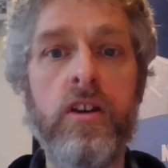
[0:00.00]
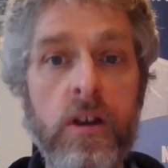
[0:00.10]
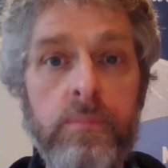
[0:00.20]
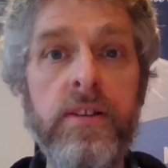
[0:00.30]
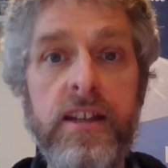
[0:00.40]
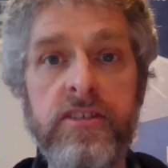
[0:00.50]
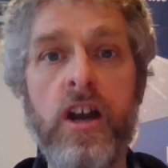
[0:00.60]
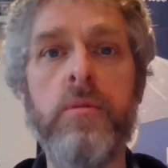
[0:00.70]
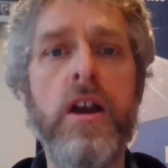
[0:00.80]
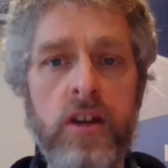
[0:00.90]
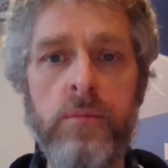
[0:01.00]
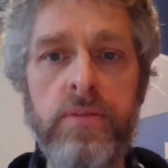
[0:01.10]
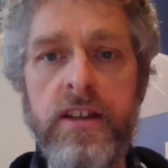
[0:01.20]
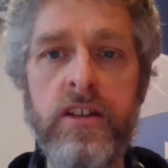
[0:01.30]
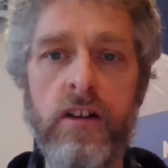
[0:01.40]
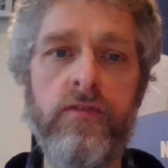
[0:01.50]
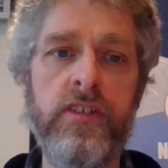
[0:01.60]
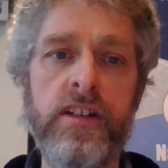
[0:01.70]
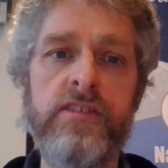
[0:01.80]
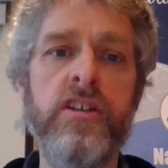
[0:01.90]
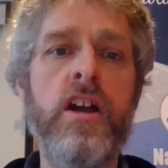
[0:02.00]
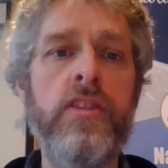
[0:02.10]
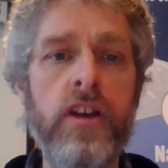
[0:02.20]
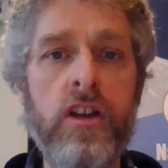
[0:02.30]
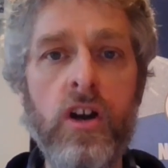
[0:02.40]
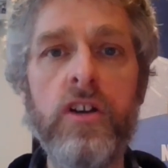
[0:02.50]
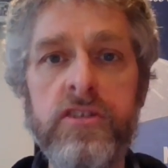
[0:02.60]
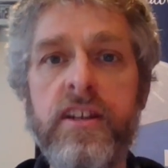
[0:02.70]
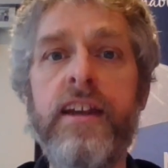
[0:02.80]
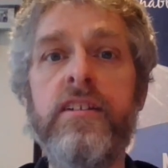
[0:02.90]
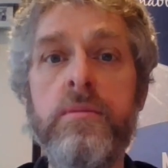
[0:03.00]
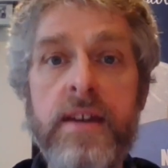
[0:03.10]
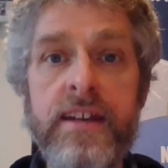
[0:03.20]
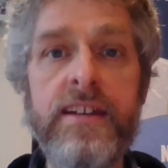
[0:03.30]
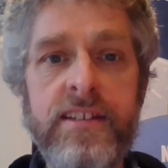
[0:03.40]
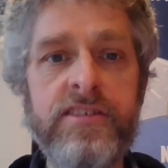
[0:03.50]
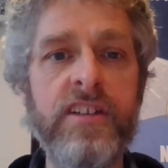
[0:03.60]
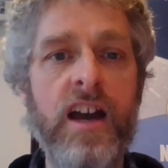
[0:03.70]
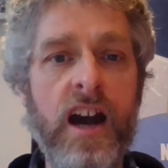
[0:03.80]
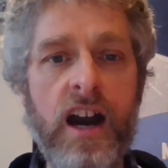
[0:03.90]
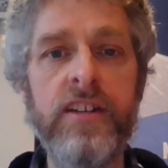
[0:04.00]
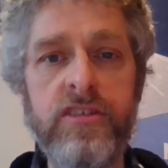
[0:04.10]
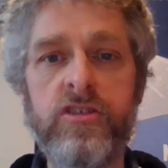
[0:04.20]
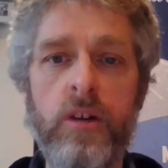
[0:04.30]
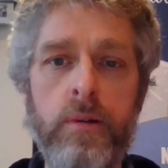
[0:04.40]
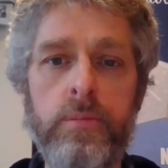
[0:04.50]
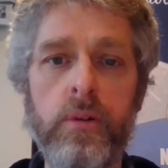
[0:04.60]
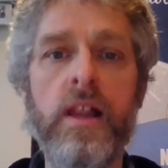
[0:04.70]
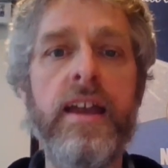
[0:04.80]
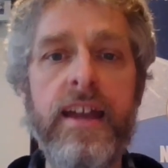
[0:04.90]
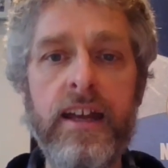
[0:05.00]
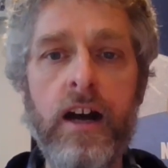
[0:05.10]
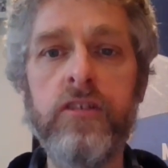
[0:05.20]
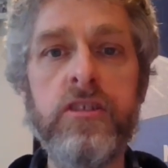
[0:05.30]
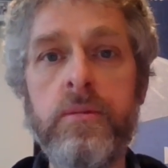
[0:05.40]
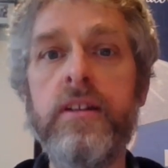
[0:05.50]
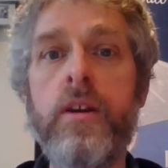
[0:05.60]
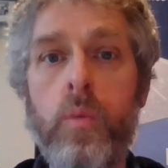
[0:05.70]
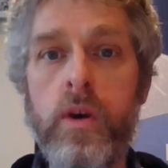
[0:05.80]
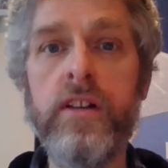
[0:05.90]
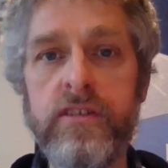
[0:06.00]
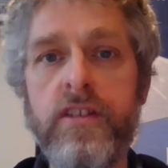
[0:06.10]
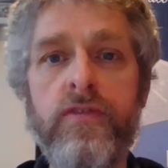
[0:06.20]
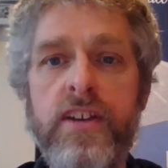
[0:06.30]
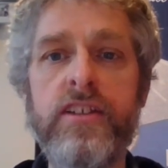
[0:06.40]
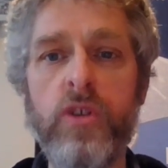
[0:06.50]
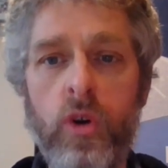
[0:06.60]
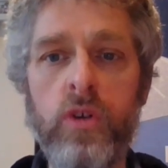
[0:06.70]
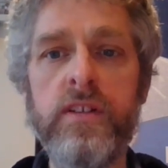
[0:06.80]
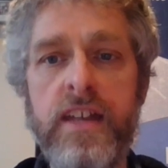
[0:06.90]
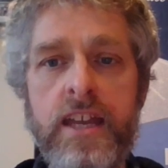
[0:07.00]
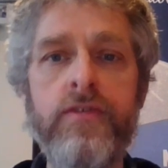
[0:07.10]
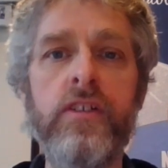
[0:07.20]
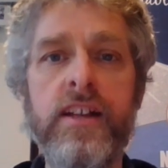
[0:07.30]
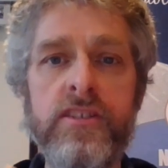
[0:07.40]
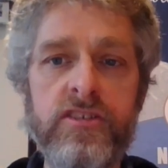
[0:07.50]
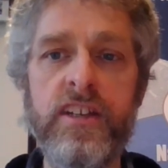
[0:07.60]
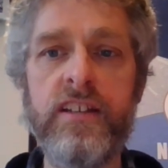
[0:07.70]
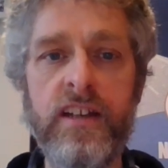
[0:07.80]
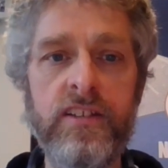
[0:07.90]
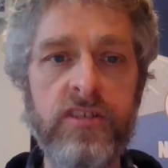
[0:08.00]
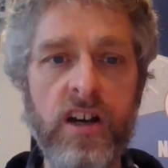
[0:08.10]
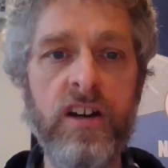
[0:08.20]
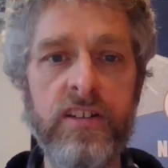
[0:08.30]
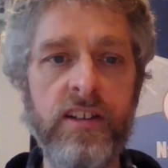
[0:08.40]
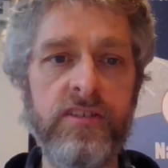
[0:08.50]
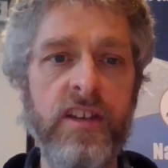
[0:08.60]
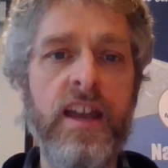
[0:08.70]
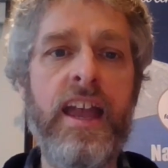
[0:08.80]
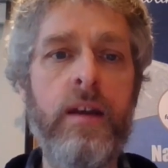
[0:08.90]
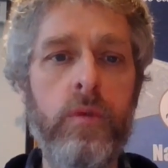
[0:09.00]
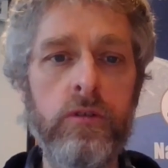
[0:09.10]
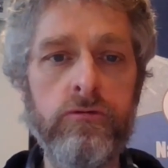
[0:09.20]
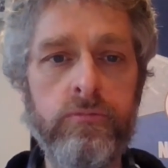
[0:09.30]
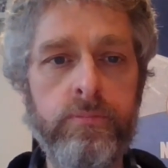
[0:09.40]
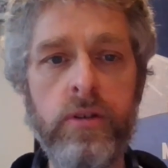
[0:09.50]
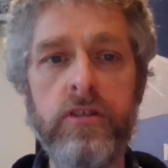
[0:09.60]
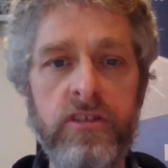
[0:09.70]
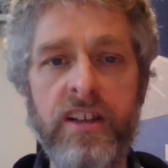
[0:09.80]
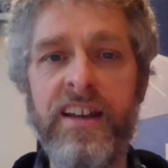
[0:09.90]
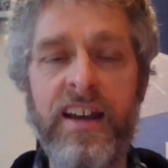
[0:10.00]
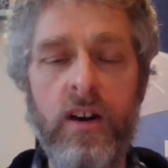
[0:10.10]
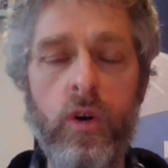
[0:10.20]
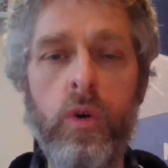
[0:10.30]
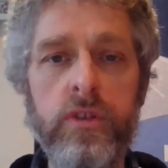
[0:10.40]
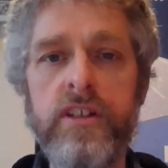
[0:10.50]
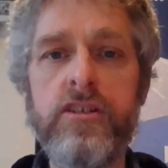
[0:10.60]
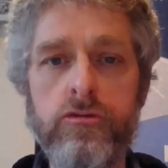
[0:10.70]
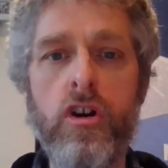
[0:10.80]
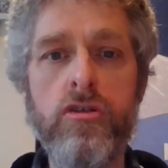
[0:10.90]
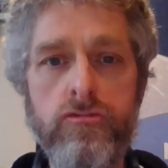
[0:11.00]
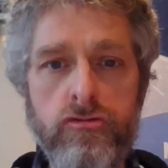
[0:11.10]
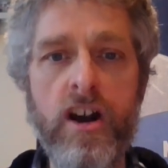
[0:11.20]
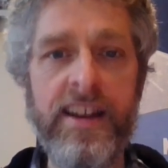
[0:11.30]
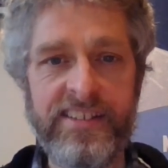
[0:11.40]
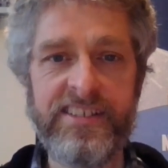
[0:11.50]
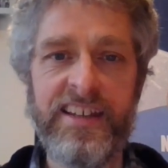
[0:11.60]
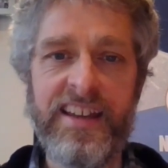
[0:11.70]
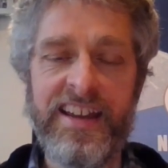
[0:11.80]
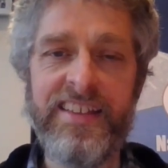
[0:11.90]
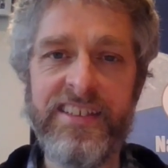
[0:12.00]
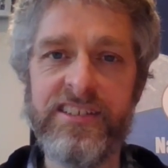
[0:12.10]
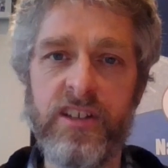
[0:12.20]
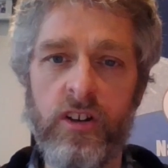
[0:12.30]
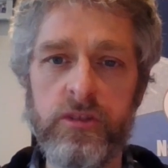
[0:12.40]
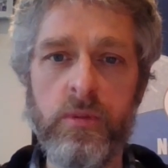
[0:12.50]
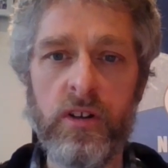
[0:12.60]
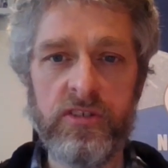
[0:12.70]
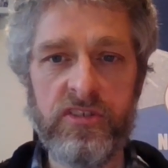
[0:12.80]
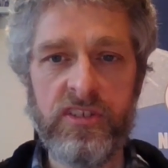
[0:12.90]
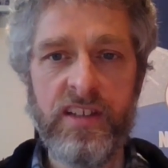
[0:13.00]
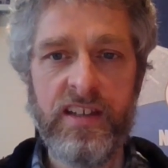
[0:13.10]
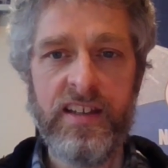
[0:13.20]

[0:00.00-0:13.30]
Complete hope, complete confidence that God's kingdom is unstoppable. It ultimately will defeat all evil and sin and darkness. It will put all that is wrong right in this cosmos.